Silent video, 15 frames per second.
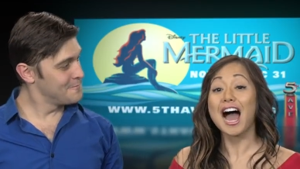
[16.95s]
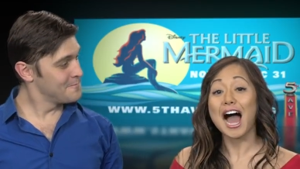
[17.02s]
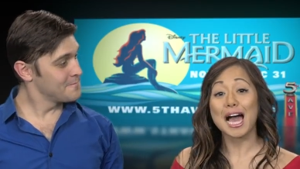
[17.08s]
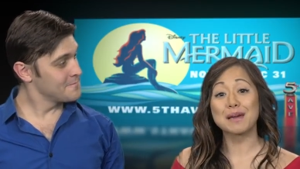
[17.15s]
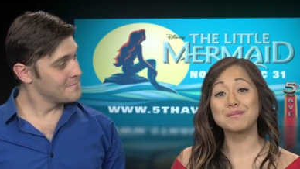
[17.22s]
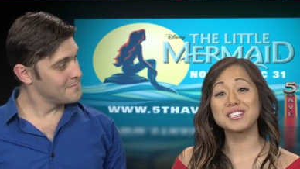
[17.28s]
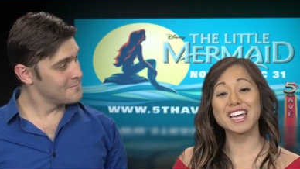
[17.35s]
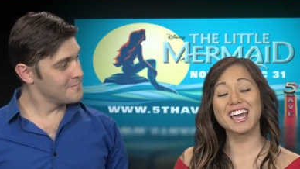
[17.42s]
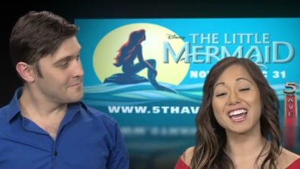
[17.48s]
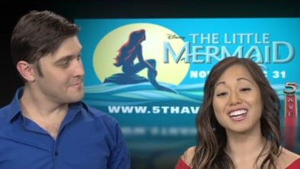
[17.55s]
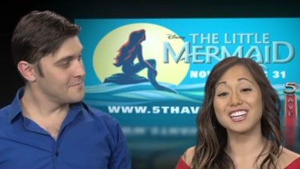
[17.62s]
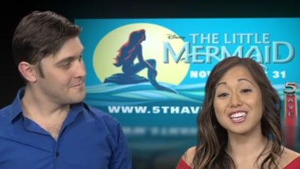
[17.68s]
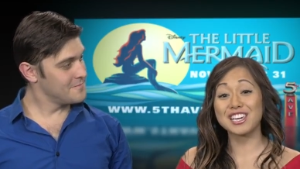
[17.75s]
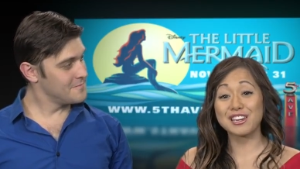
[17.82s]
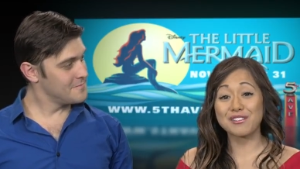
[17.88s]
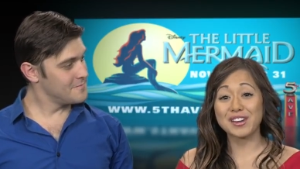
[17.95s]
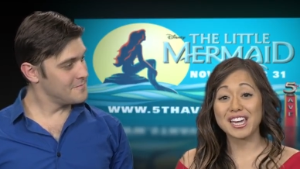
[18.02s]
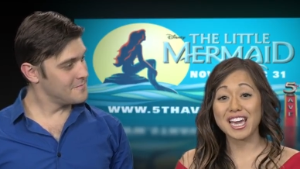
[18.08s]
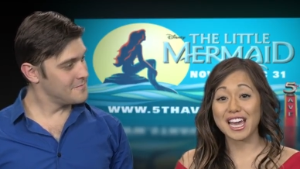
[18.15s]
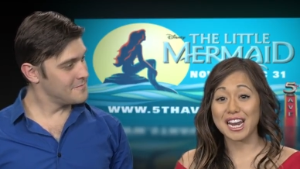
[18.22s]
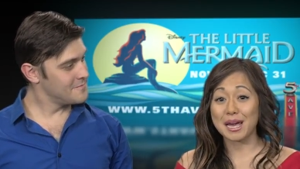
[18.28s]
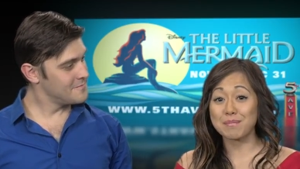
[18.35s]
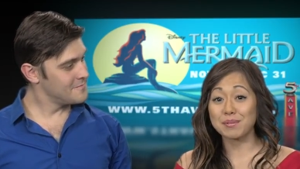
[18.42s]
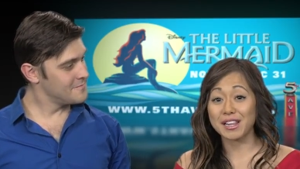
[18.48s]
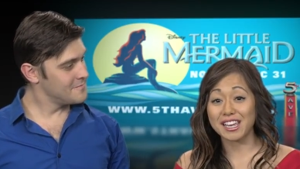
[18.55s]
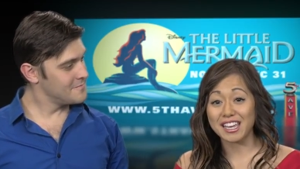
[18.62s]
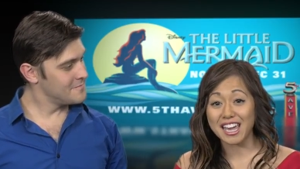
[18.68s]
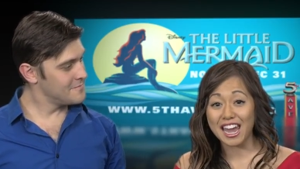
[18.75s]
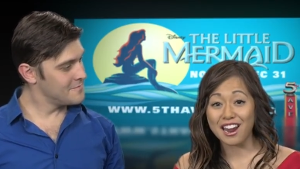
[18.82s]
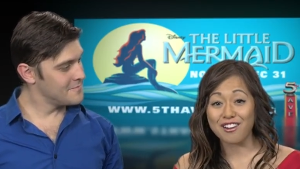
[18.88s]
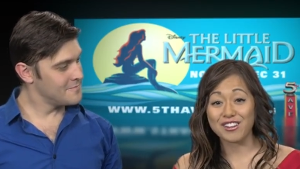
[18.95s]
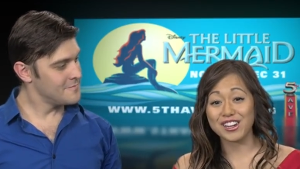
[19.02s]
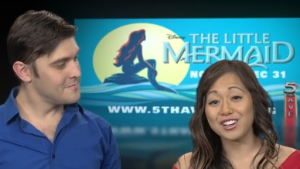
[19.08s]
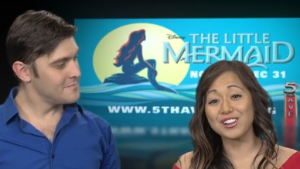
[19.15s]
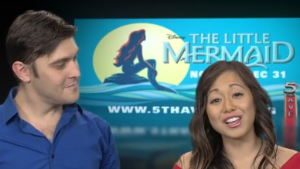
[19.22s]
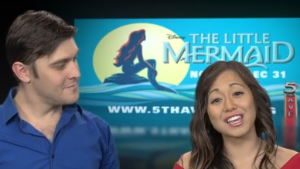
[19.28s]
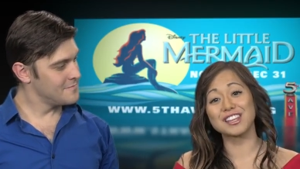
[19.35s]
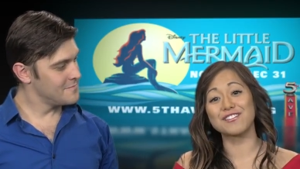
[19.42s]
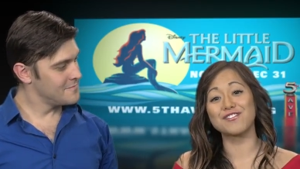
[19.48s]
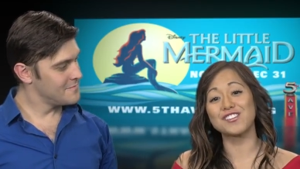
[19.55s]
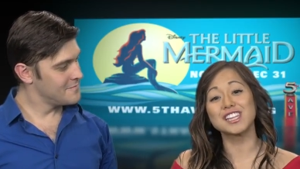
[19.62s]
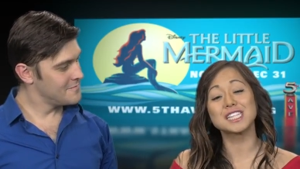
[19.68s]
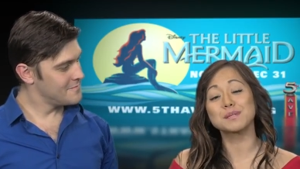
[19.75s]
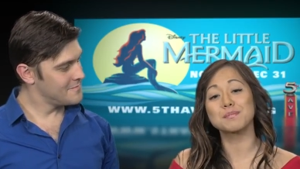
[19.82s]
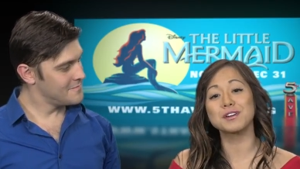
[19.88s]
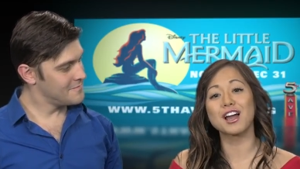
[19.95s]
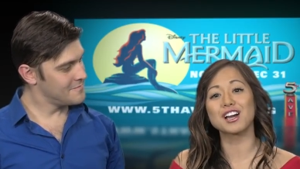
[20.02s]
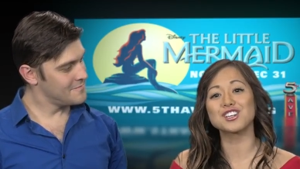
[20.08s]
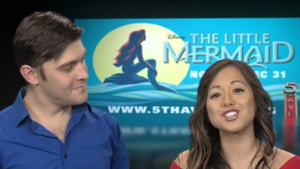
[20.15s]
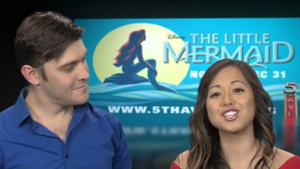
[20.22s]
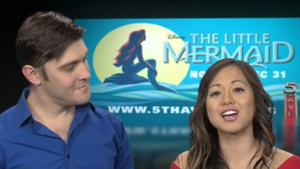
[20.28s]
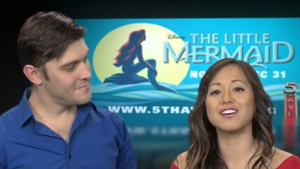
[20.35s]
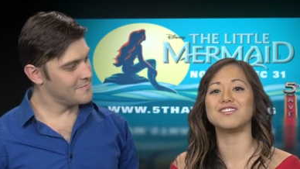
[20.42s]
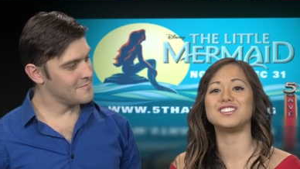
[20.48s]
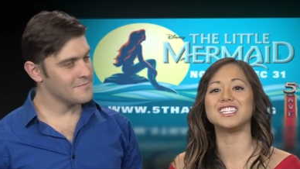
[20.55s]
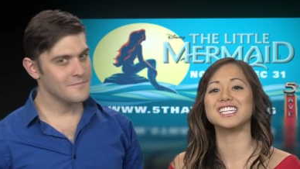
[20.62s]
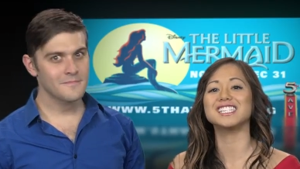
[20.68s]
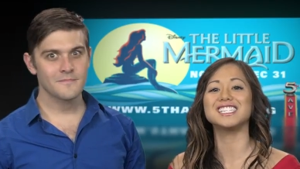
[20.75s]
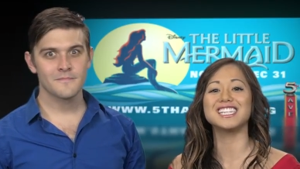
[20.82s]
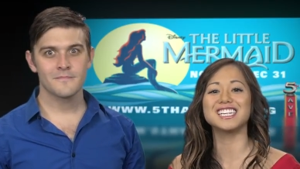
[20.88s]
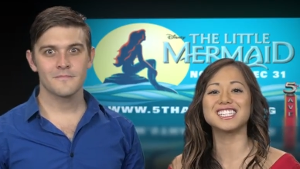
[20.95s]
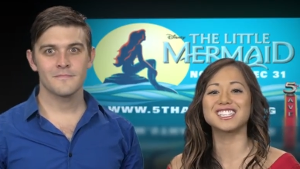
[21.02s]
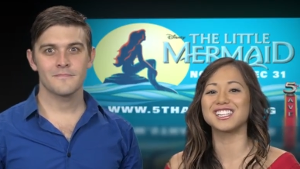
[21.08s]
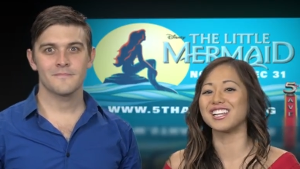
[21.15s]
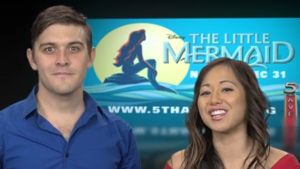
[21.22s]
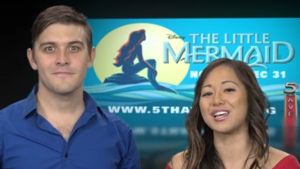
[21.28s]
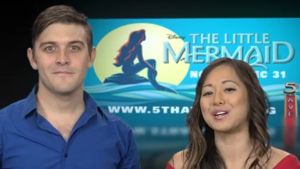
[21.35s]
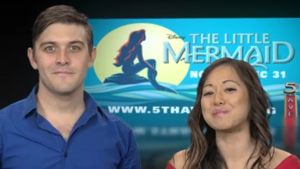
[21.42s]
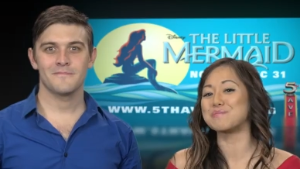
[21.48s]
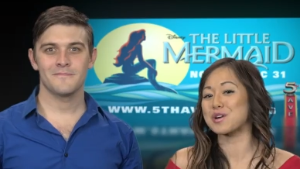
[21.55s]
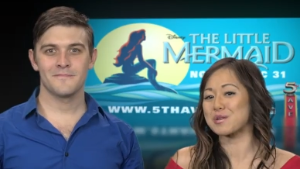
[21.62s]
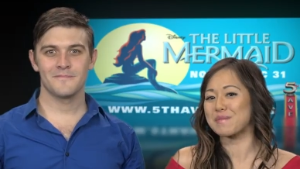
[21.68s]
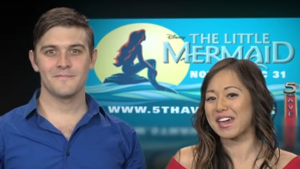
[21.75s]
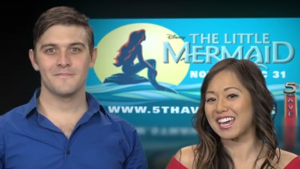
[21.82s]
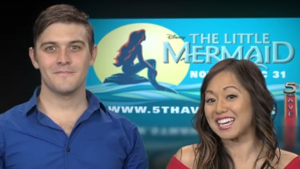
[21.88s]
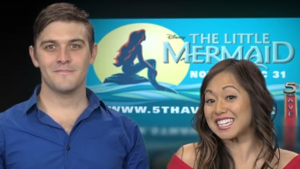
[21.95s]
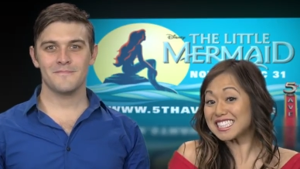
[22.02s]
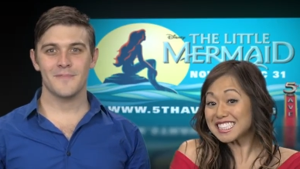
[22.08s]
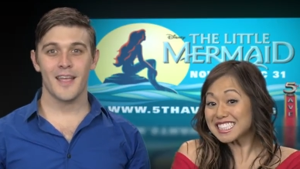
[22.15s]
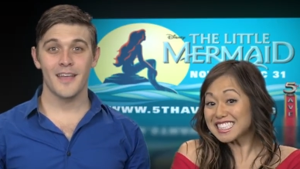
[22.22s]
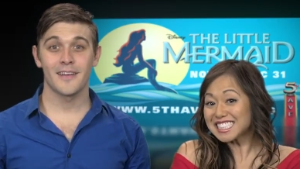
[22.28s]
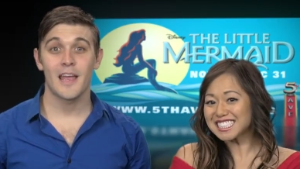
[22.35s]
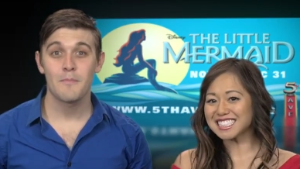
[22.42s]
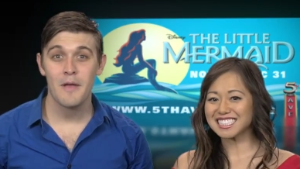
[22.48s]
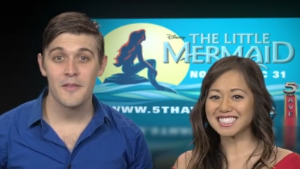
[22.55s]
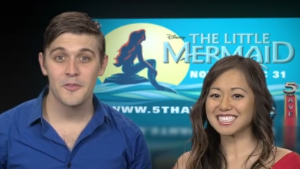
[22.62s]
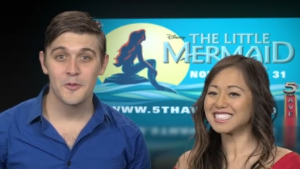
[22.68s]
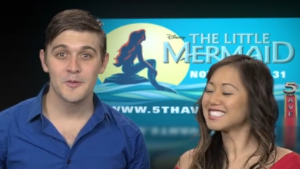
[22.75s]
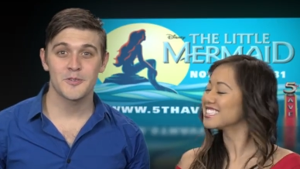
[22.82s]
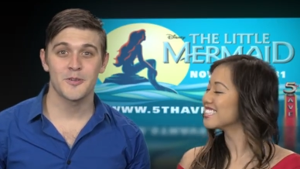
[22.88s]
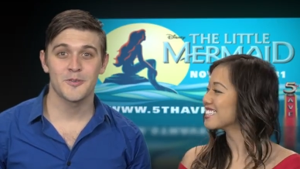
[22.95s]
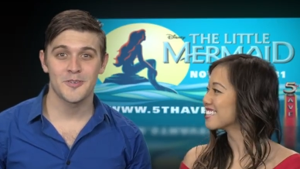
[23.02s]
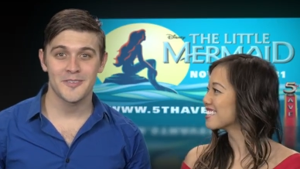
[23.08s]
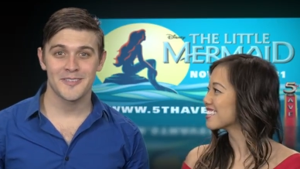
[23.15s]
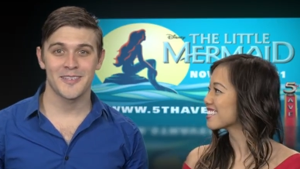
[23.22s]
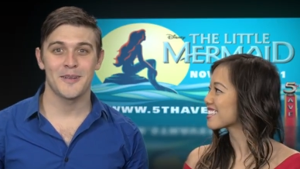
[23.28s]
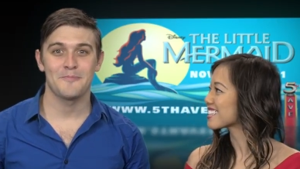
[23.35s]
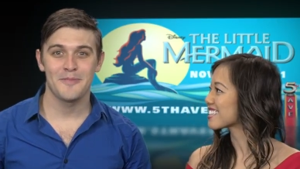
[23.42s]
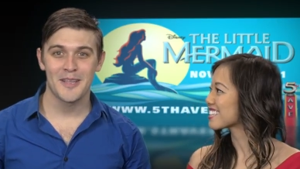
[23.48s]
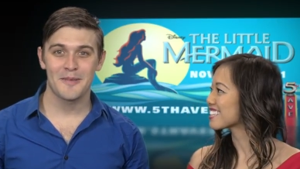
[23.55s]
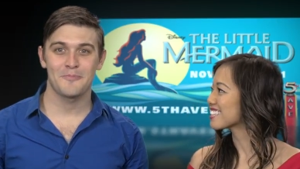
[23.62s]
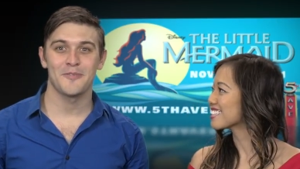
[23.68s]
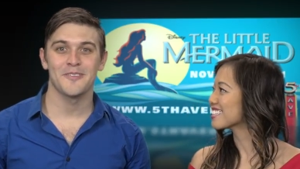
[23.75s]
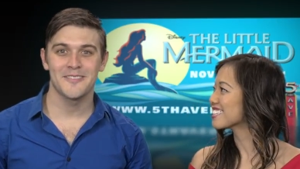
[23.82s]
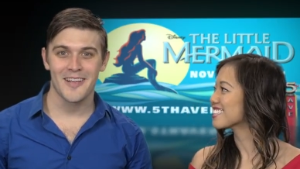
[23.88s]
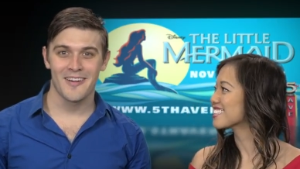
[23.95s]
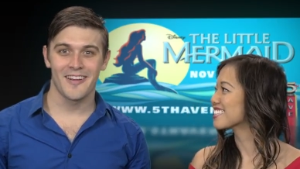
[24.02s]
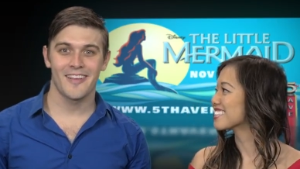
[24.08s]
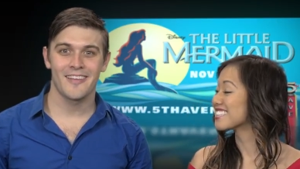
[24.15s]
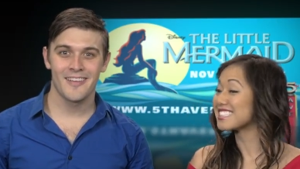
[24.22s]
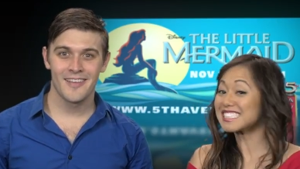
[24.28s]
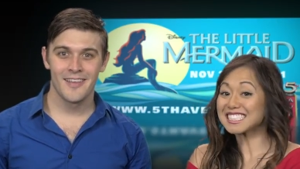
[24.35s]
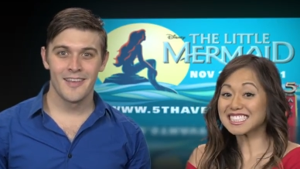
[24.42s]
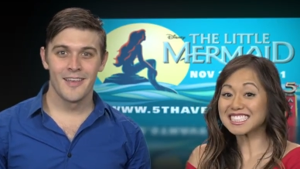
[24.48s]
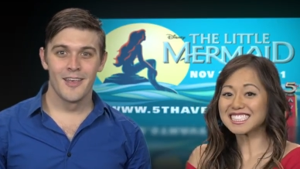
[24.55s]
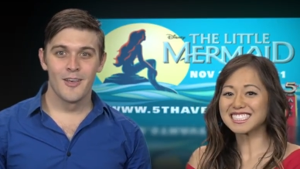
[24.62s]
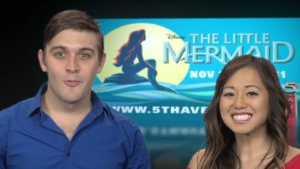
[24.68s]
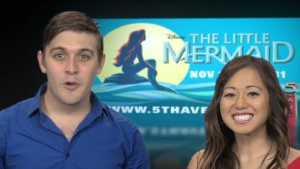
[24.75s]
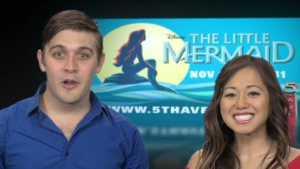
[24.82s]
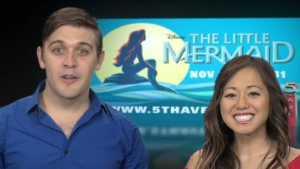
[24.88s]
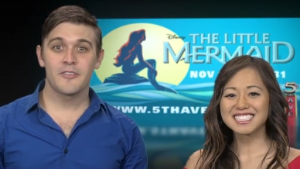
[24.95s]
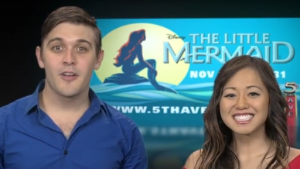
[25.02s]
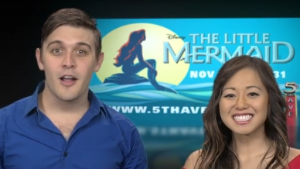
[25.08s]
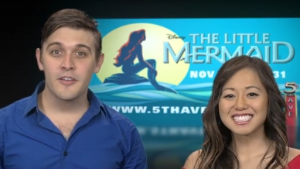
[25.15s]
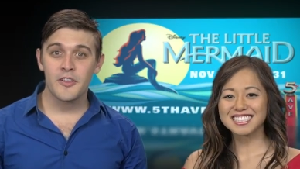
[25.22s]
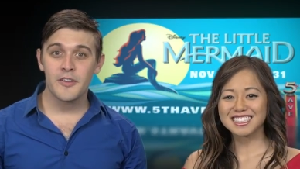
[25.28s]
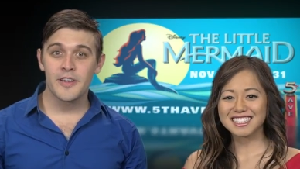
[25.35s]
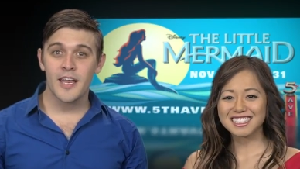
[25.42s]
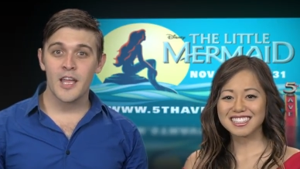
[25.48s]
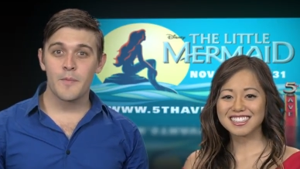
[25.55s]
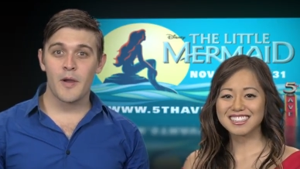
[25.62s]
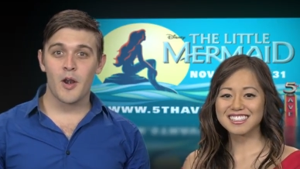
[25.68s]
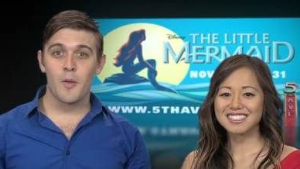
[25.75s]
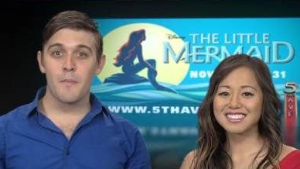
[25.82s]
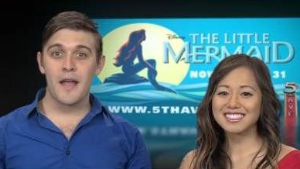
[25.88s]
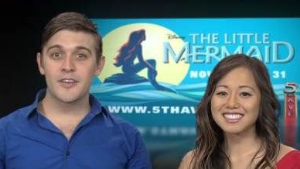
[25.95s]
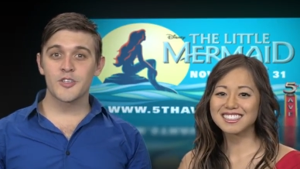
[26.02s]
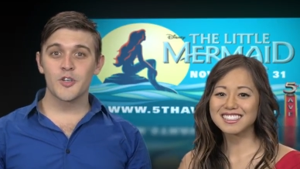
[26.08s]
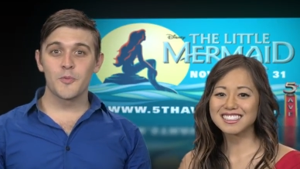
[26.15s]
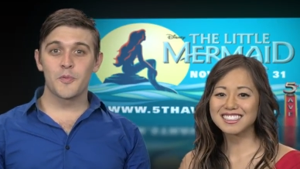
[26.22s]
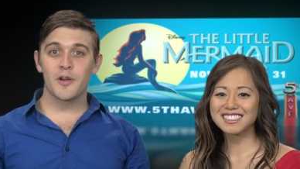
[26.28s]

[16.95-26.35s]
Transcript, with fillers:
Speaker 1: I'm Diana Huey, and I'm playing Ariel in the 5th production of Disney's The Little Mermaid.
Speaker 2: And I'm Matthew Kacergis, and I'm playing Prince Eric. We're here to talk to you today about our magical